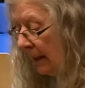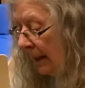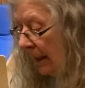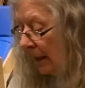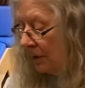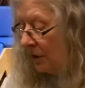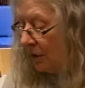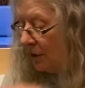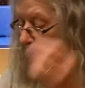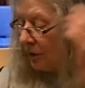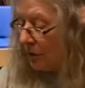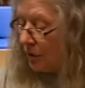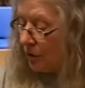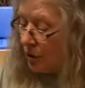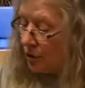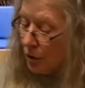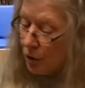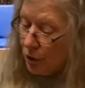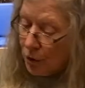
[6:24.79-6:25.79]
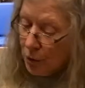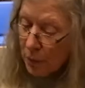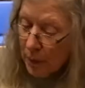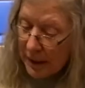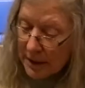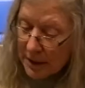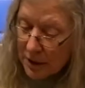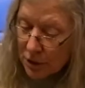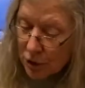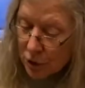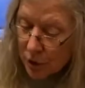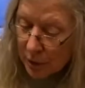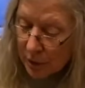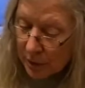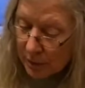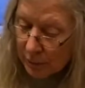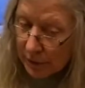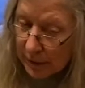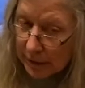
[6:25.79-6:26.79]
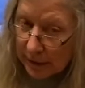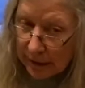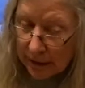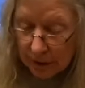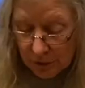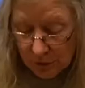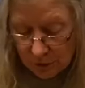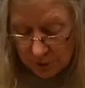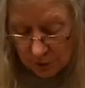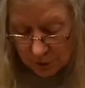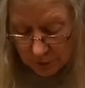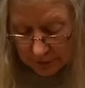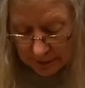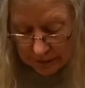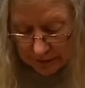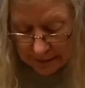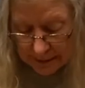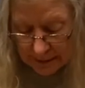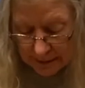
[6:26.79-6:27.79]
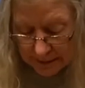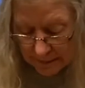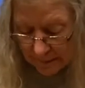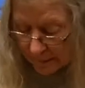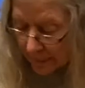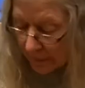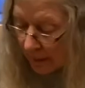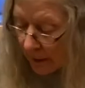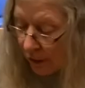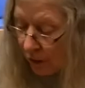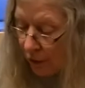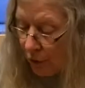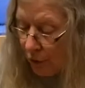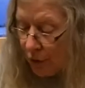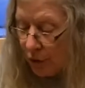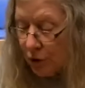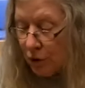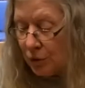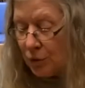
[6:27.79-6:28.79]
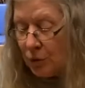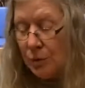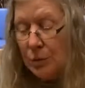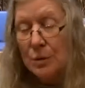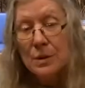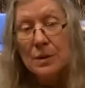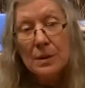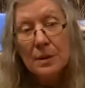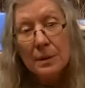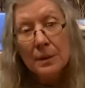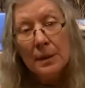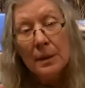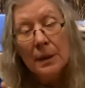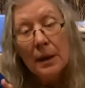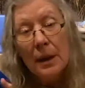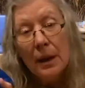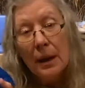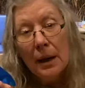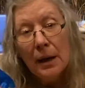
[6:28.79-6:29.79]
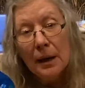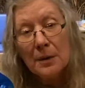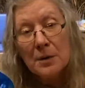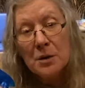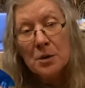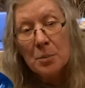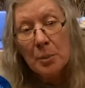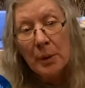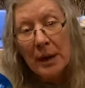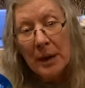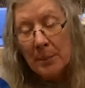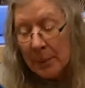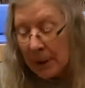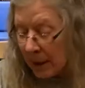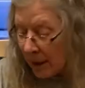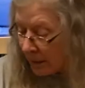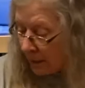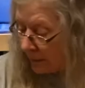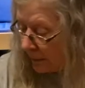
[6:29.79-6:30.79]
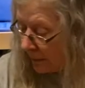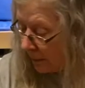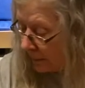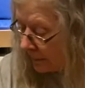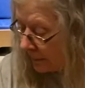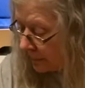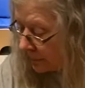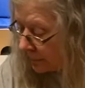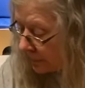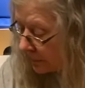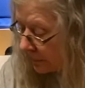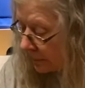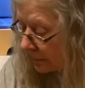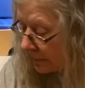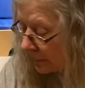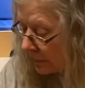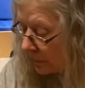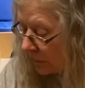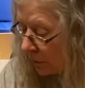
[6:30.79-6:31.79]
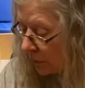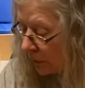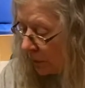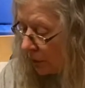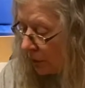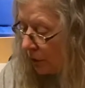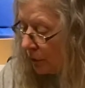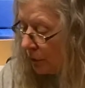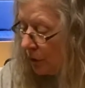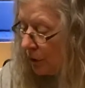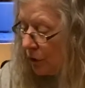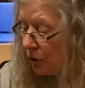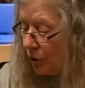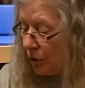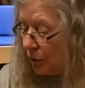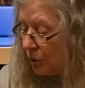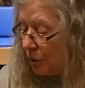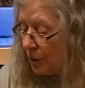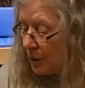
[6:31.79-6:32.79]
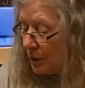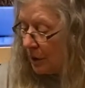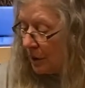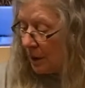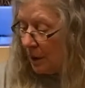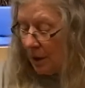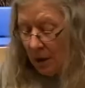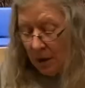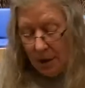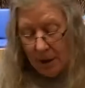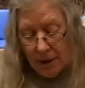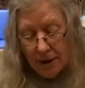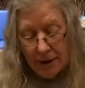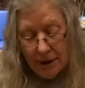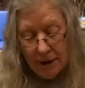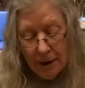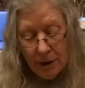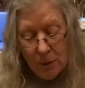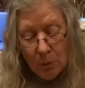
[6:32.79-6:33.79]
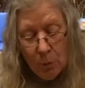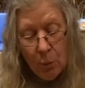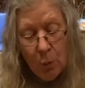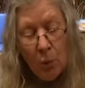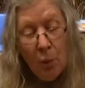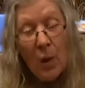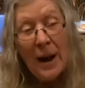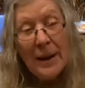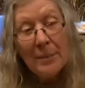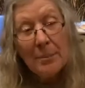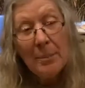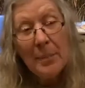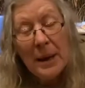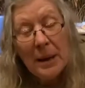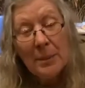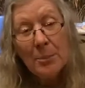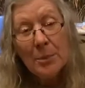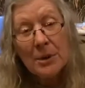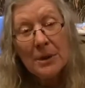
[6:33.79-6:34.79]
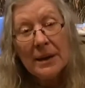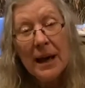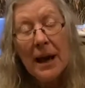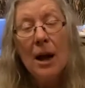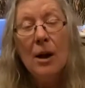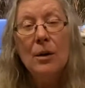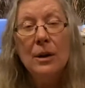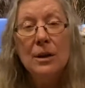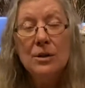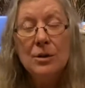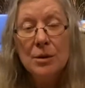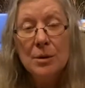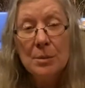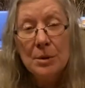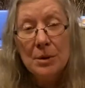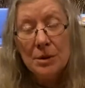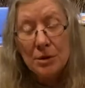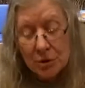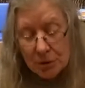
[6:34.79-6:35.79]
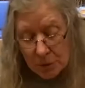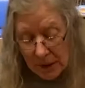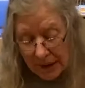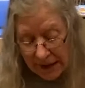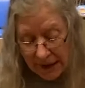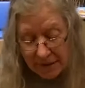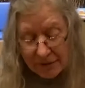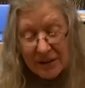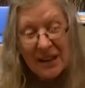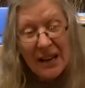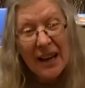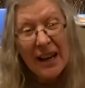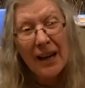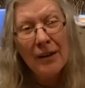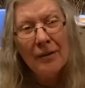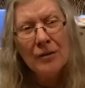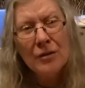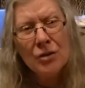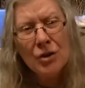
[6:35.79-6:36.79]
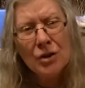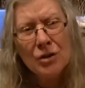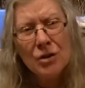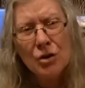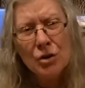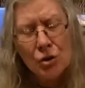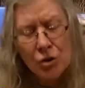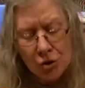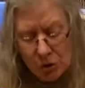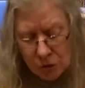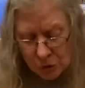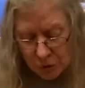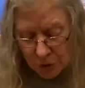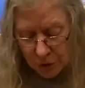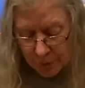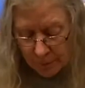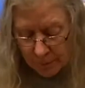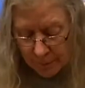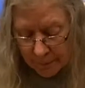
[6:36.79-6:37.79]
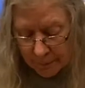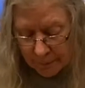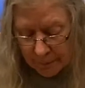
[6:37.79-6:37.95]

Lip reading: And so there's two ways that you could really do this. You could use a spray bottle, or you could use a wet paper towel. And so I'm going to do half and half just to show you.